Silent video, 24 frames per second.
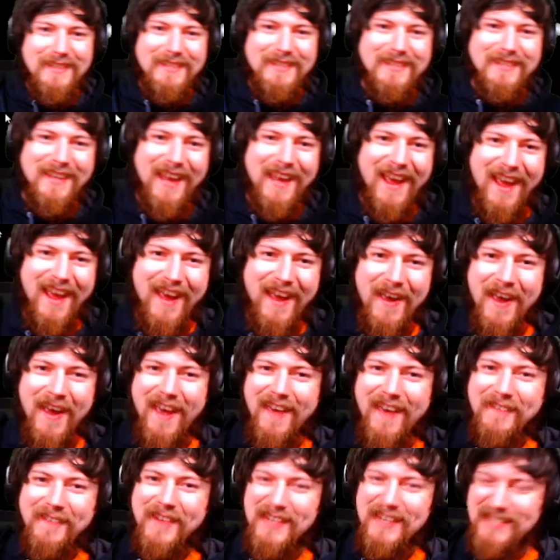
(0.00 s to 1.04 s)

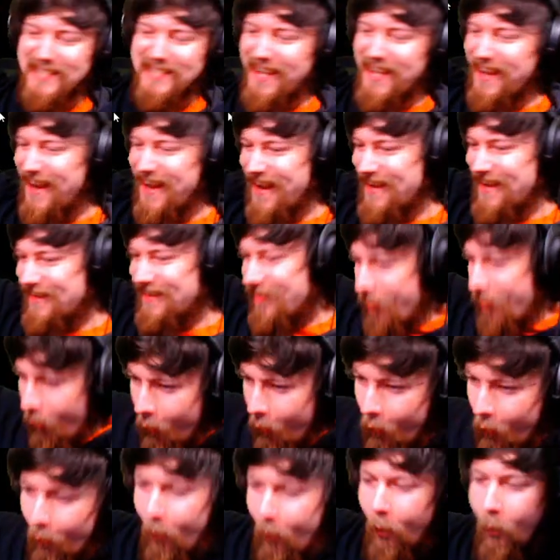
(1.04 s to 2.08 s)
Yeah! We did it!
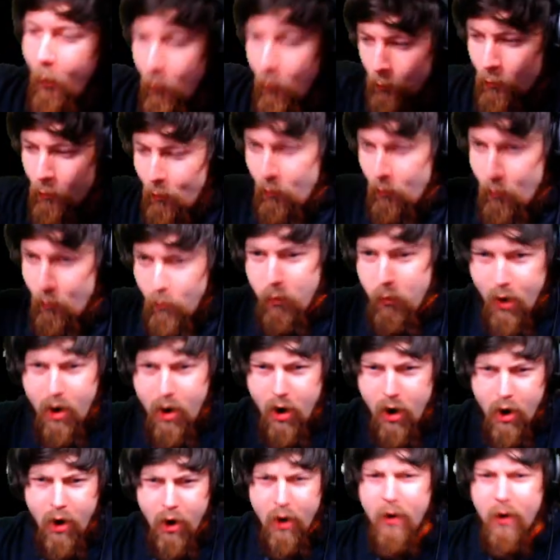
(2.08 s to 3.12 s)

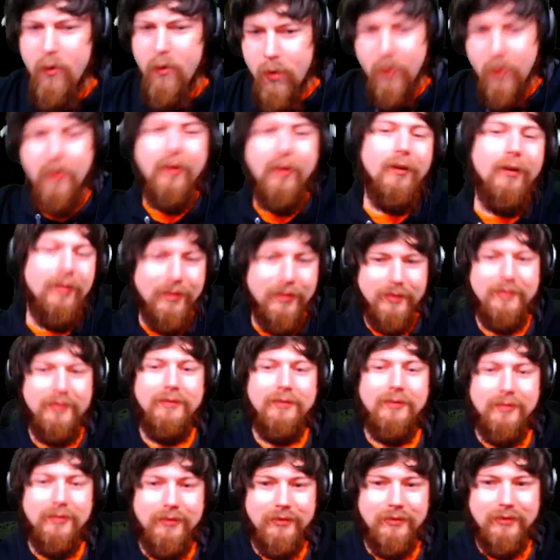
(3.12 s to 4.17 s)
Woo!
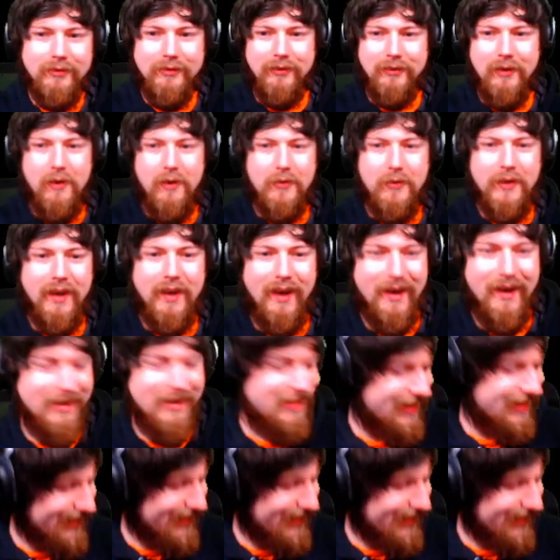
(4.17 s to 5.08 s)
Oh, God.